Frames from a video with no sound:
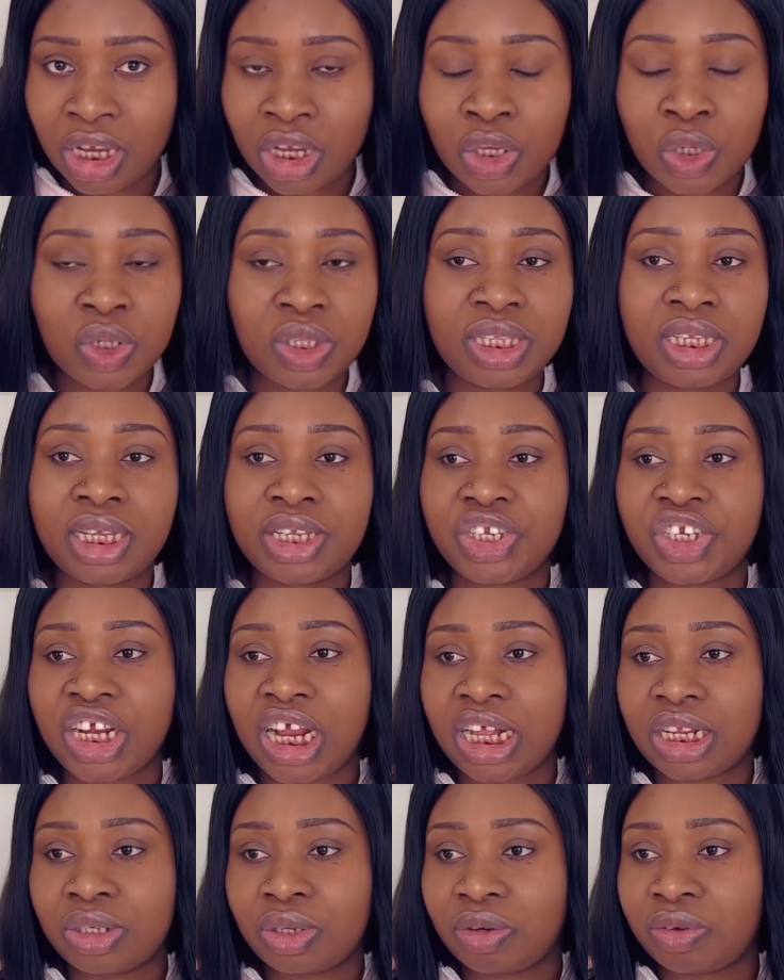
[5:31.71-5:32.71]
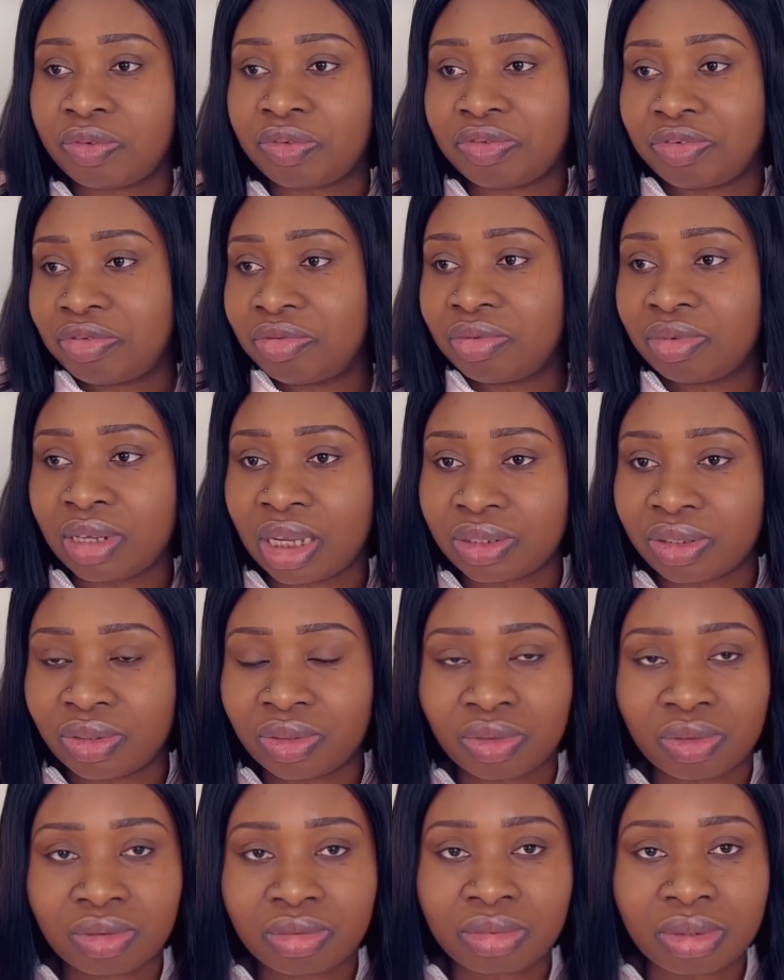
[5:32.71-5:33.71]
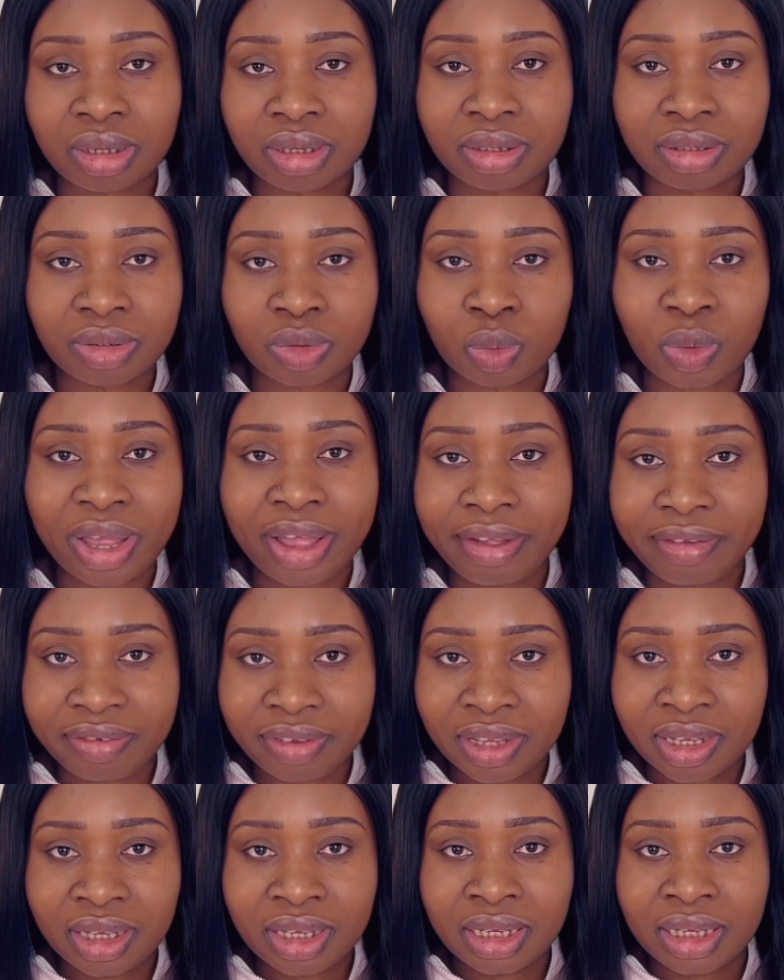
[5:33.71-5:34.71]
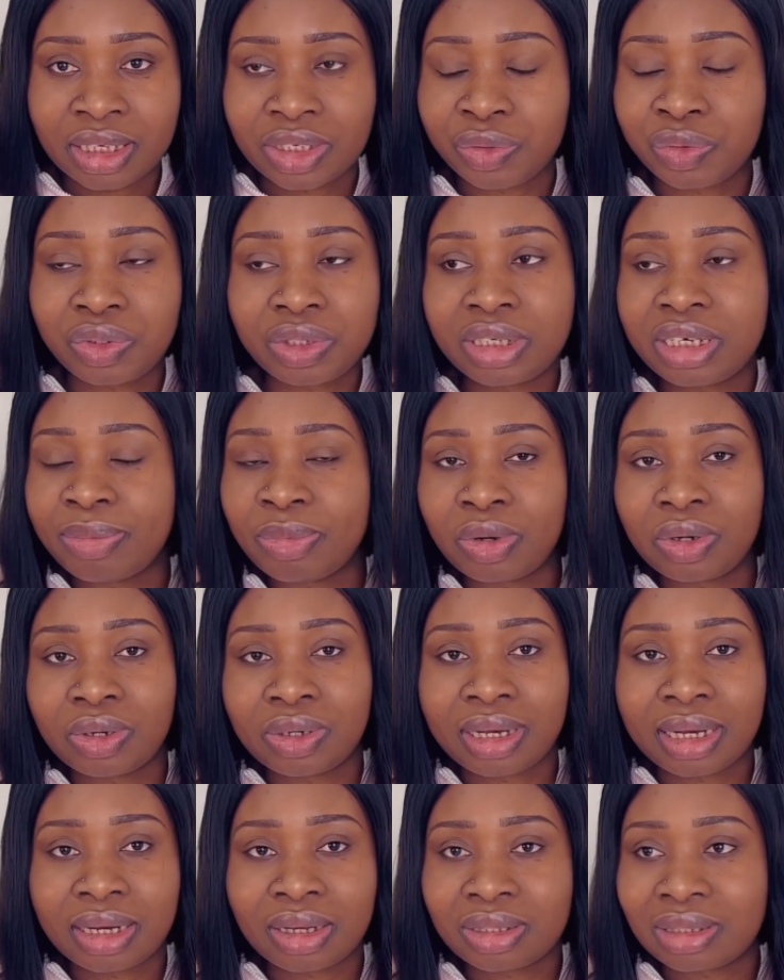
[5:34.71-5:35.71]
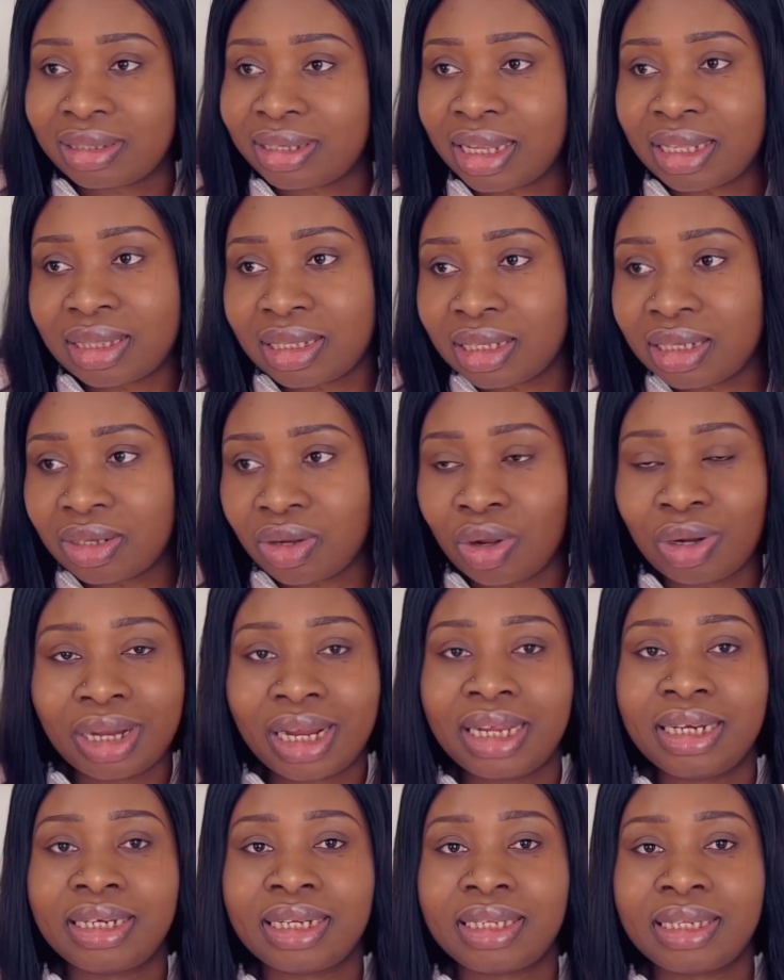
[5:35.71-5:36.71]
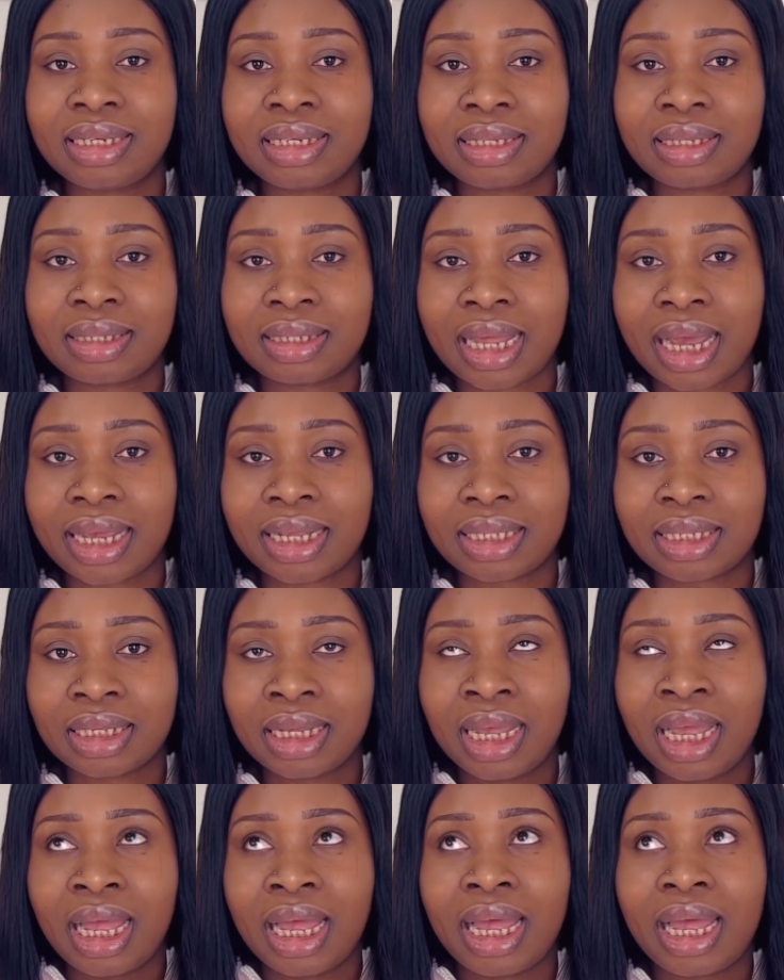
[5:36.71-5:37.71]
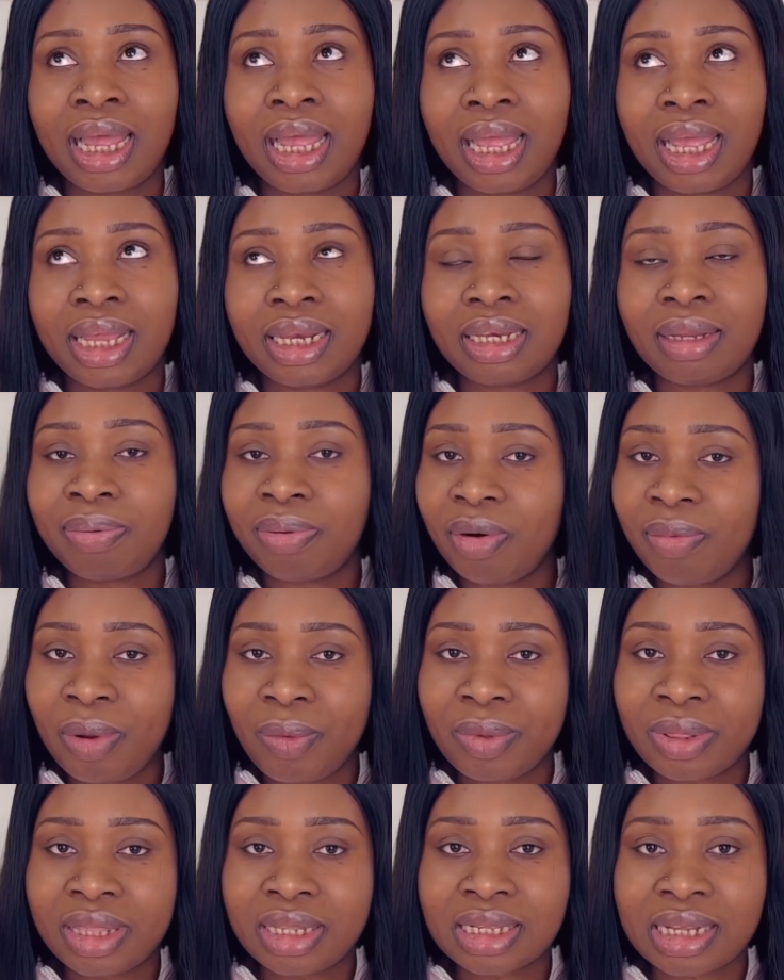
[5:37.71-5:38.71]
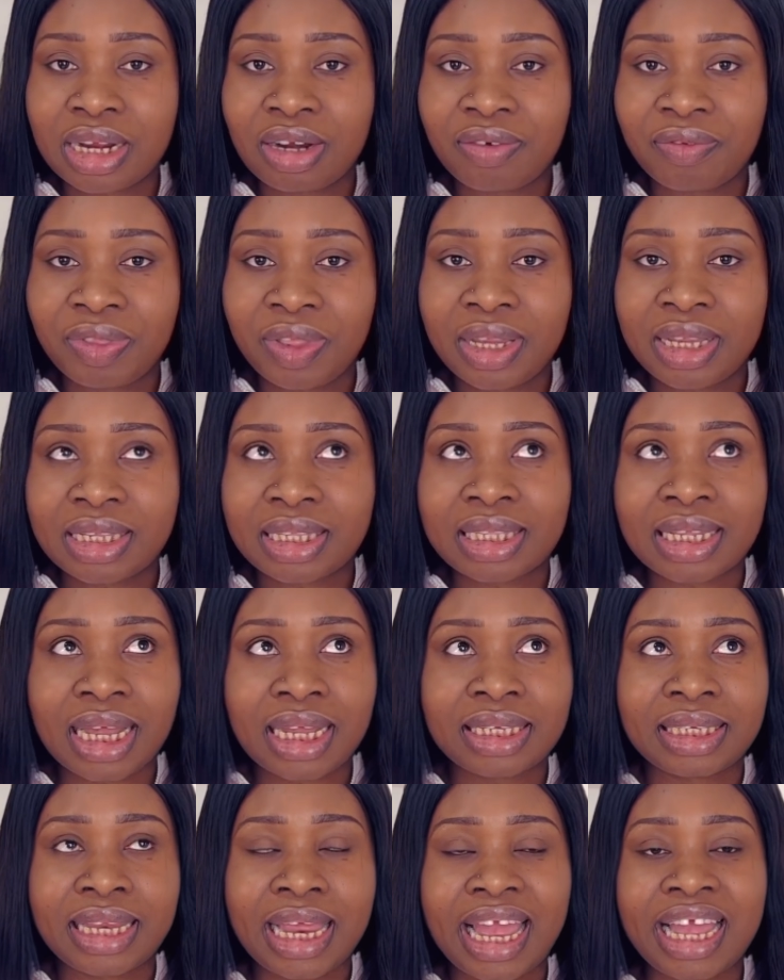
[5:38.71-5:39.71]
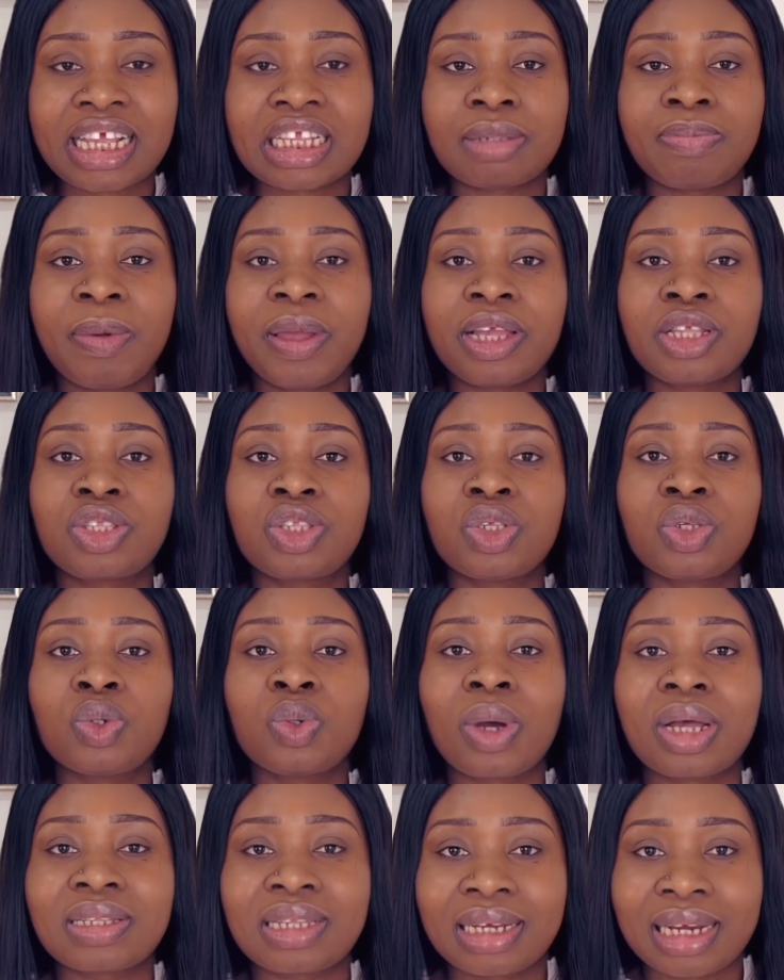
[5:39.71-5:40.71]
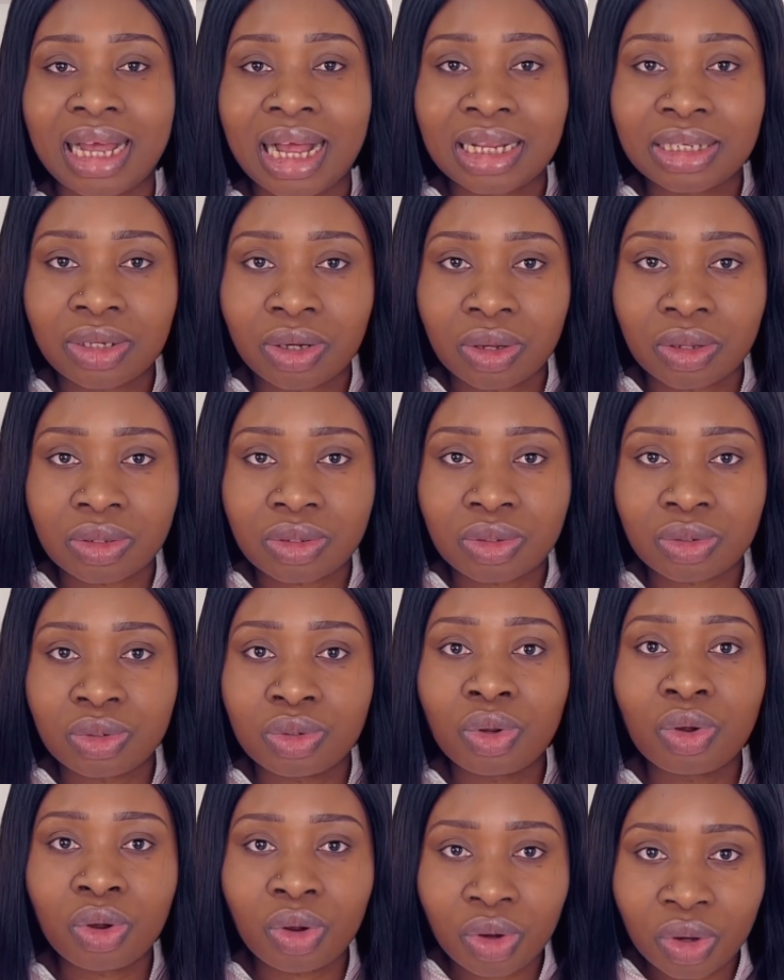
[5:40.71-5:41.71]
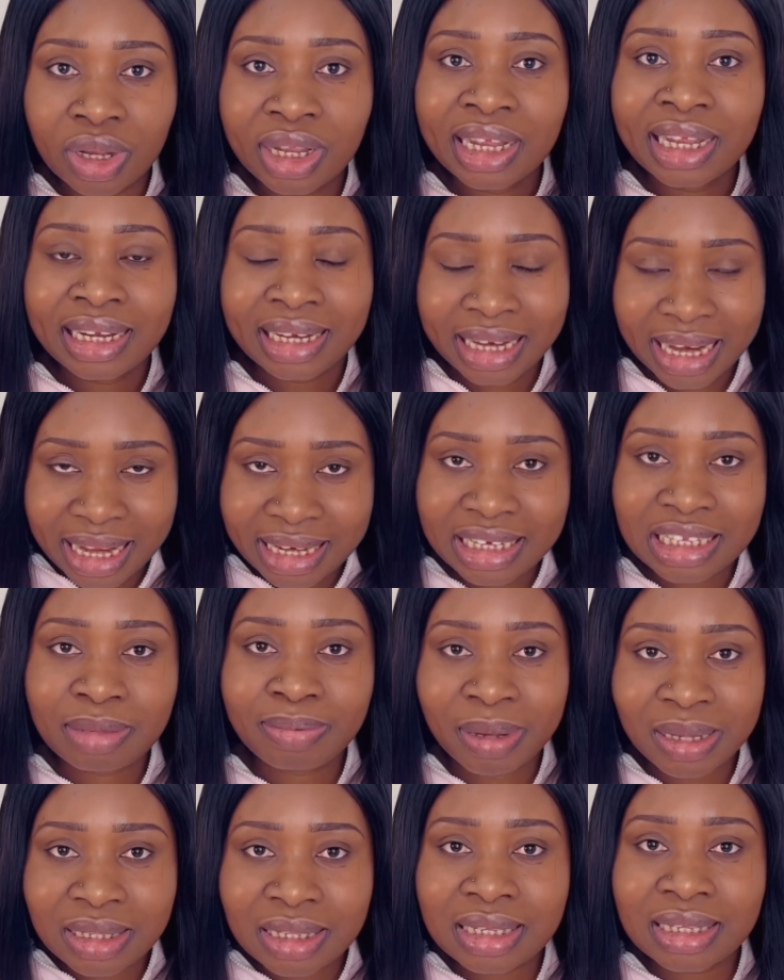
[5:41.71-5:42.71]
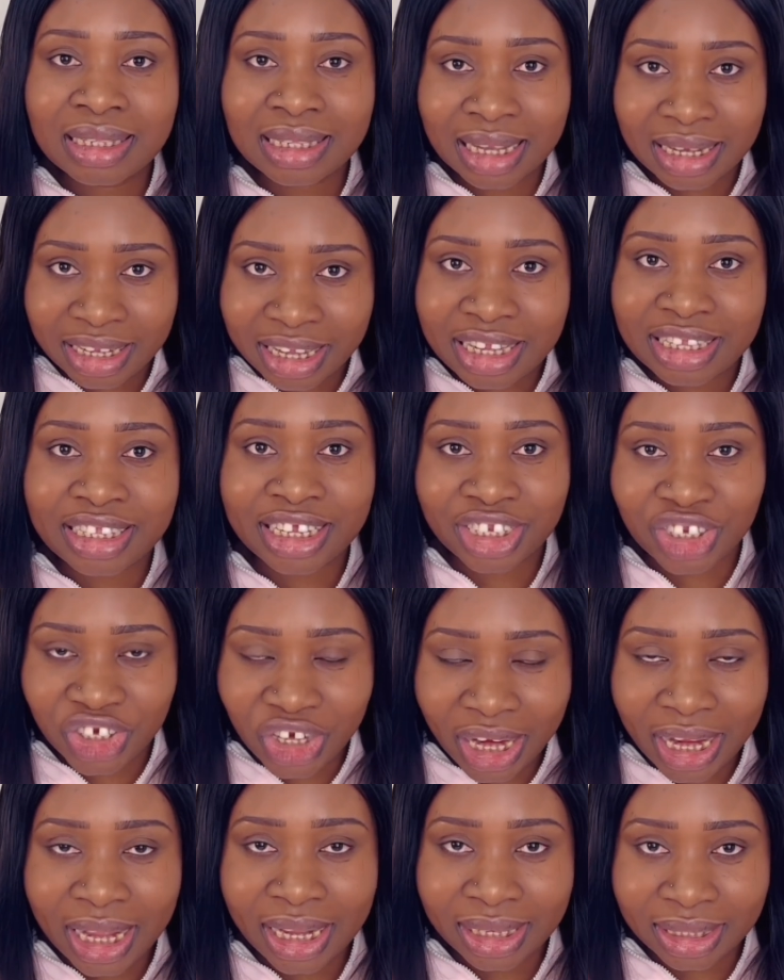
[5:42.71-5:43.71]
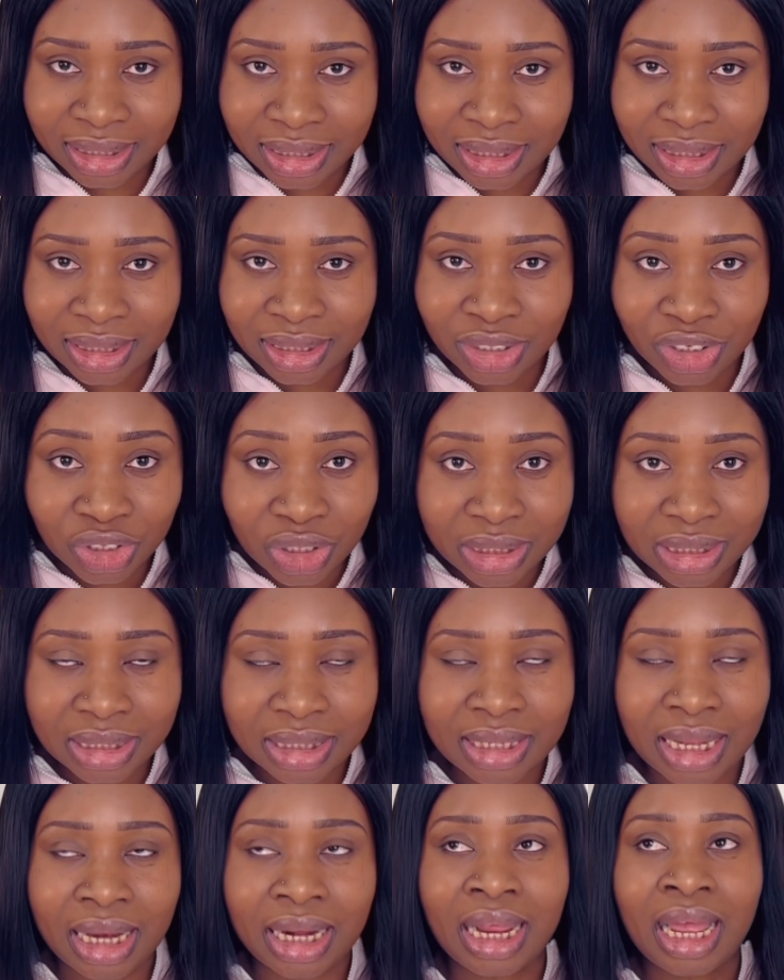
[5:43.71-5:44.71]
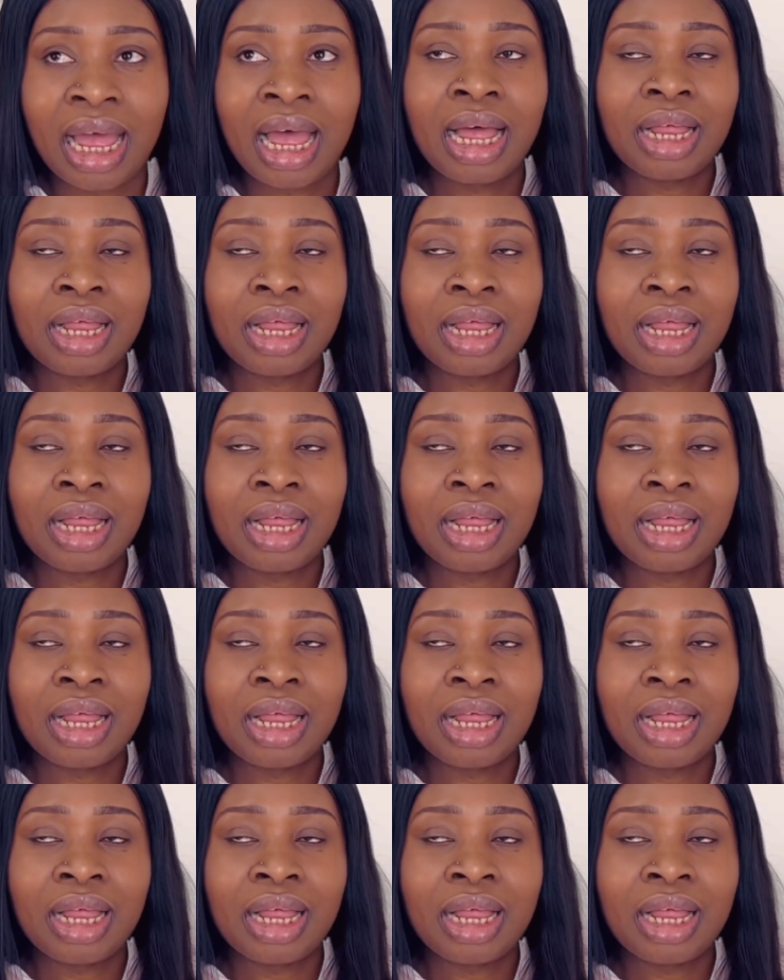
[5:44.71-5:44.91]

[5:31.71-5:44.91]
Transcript: You see a child of, I don't know, 12, you see them on 13 online dating sites, and the problem with this kind of thing is that they expect you as an adult to know that this person is a child. Do you understand?